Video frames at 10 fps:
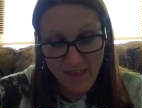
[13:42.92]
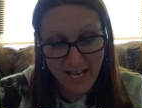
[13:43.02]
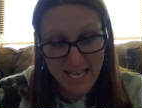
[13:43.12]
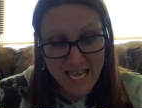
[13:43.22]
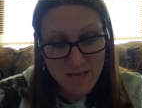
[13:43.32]
that
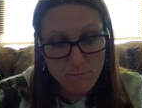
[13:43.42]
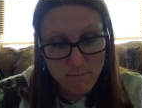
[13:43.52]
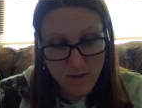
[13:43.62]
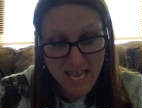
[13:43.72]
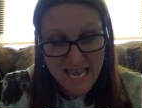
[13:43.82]

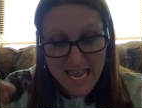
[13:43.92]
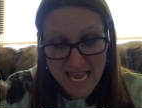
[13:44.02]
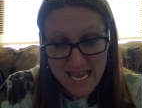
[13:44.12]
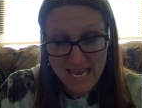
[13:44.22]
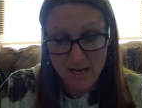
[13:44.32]
he,
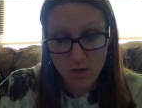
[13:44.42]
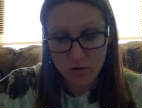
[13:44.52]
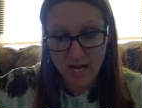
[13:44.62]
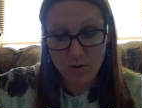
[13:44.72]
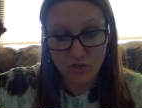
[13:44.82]
he,
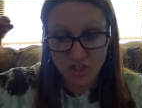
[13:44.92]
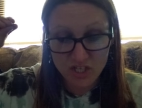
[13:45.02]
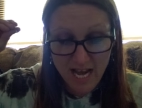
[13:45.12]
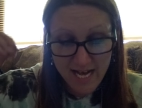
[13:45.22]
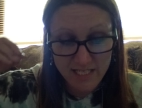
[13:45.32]
okay, which is
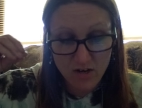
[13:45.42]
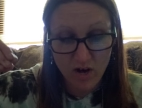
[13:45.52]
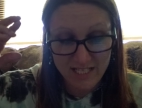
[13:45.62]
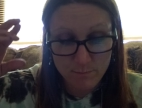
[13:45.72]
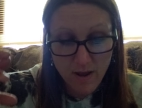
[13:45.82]
the
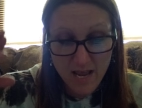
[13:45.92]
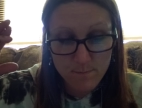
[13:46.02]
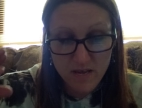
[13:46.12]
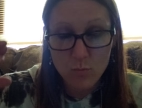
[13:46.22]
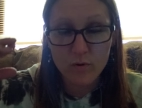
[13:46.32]
Antichrist, may
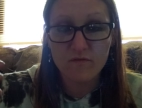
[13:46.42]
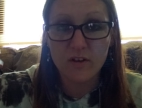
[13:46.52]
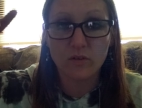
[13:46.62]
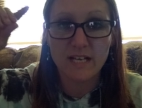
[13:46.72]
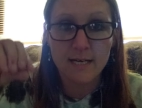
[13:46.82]
be
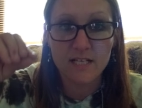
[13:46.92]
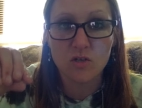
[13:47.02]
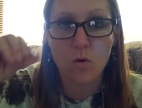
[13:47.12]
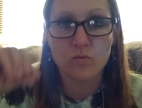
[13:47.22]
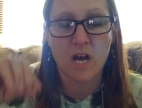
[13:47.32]
revealed in his
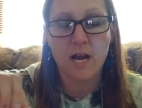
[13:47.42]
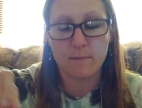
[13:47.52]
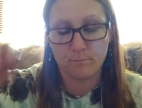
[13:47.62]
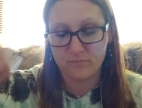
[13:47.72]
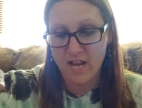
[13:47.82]
own
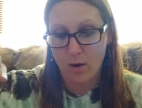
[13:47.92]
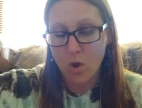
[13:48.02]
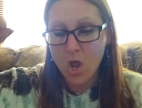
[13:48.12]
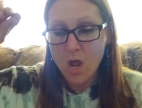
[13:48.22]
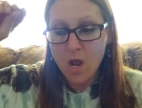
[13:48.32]
time. Now,
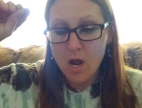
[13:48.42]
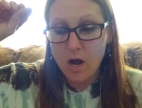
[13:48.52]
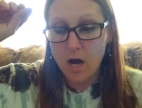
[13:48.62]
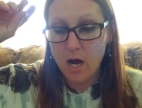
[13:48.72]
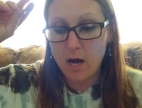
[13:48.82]

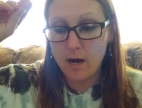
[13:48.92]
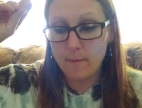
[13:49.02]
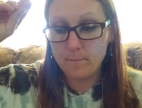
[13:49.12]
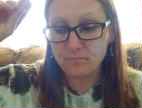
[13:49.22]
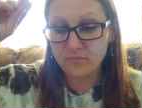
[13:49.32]

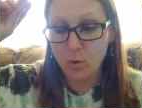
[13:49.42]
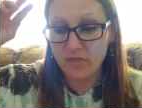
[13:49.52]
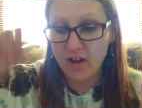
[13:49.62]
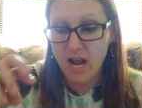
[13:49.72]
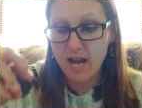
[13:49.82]
um, with
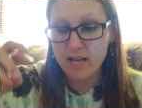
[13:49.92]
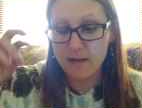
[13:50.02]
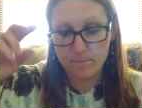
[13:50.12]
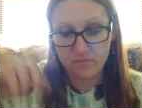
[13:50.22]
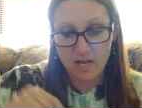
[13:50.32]
the guy
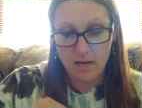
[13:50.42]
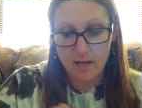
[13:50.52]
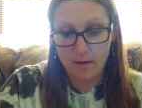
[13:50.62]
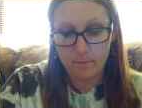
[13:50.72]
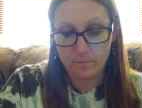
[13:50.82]

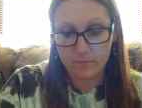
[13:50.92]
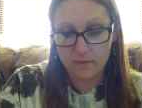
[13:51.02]
um,